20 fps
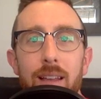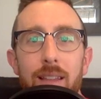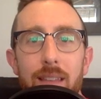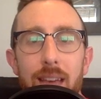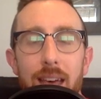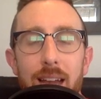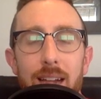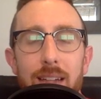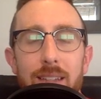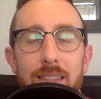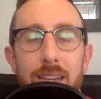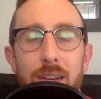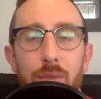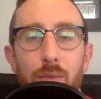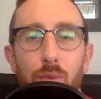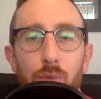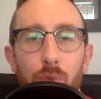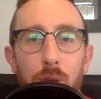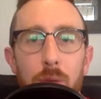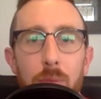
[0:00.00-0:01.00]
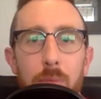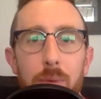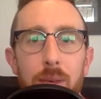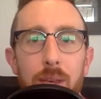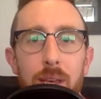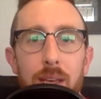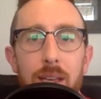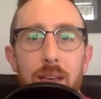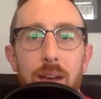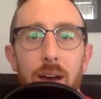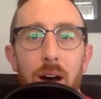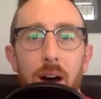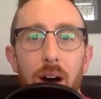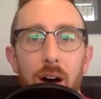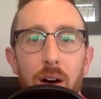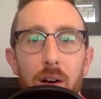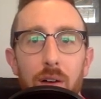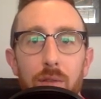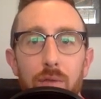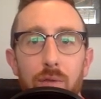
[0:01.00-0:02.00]
that it's a repeat
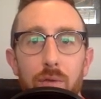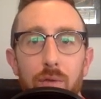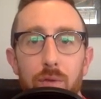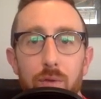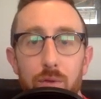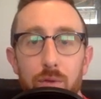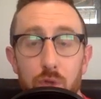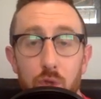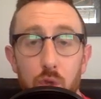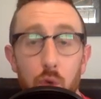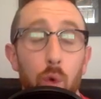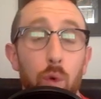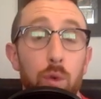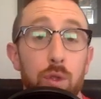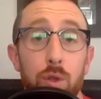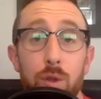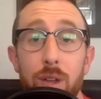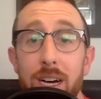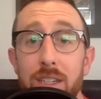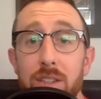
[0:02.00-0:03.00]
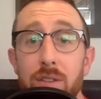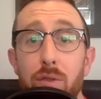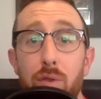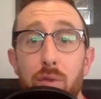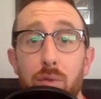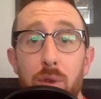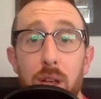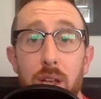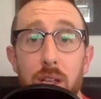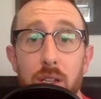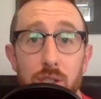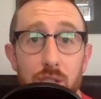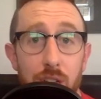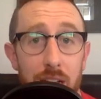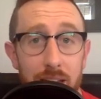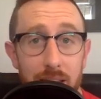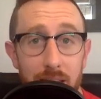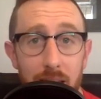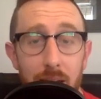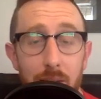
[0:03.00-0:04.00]
of 2003
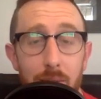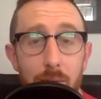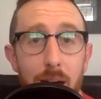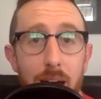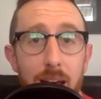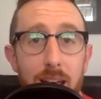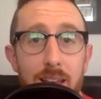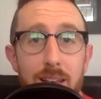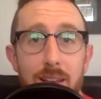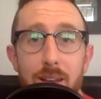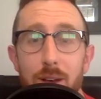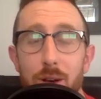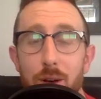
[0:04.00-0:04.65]
Jetgate, right?